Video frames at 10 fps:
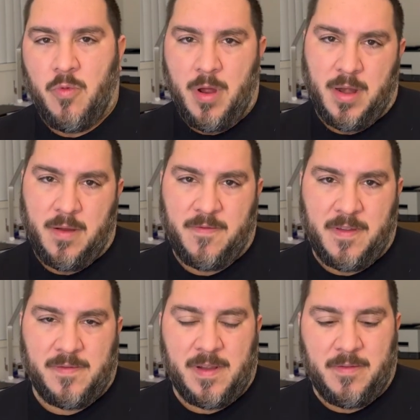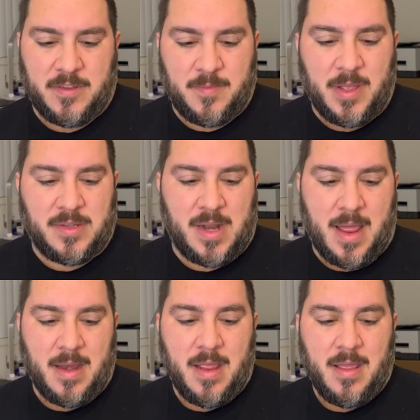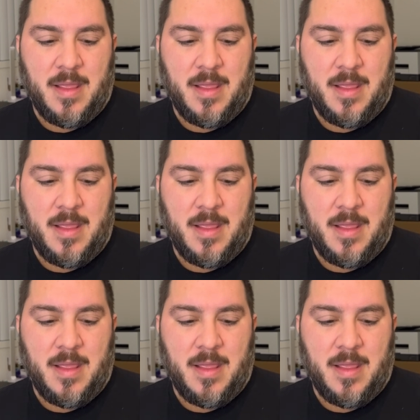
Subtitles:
one 5th level spell slot.